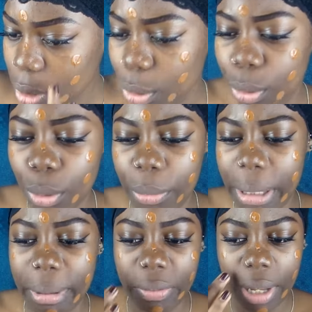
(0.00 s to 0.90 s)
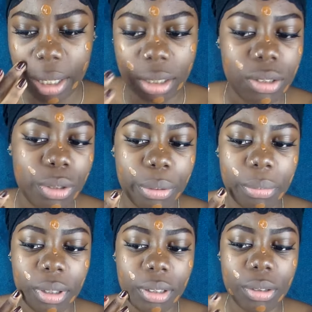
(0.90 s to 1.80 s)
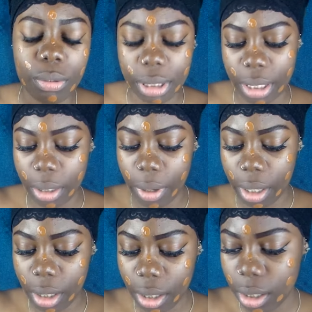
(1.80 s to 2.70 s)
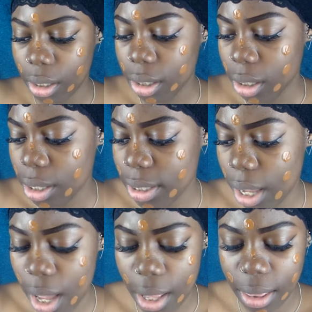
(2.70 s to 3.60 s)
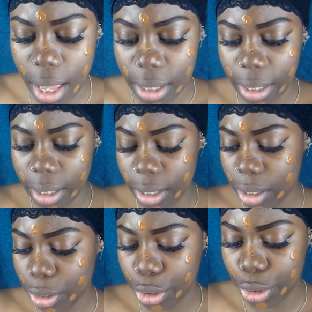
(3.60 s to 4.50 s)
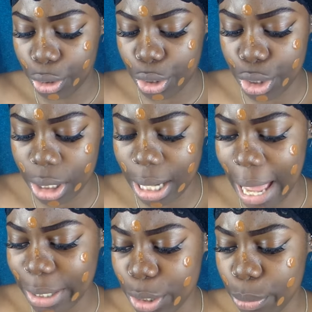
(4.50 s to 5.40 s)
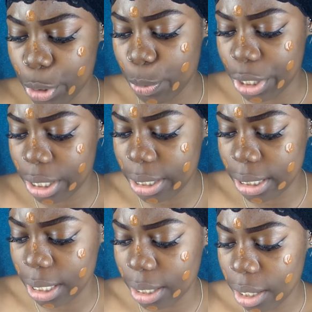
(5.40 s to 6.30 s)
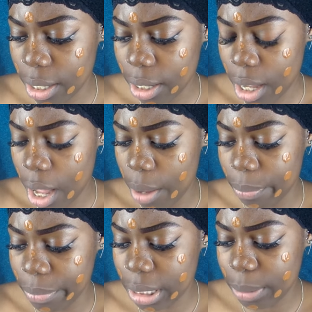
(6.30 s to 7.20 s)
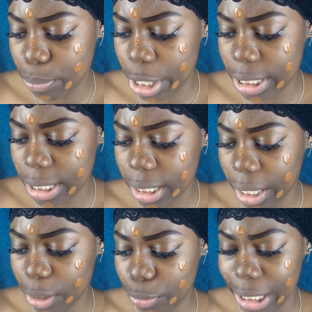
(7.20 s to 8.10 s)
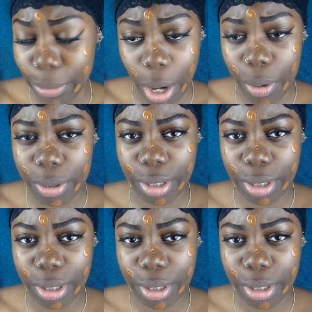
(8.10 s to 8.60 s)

Or maybe I've added too much, we'll see anyway. Because I heard that like you shouldn't add too much product because it spreads it like really well.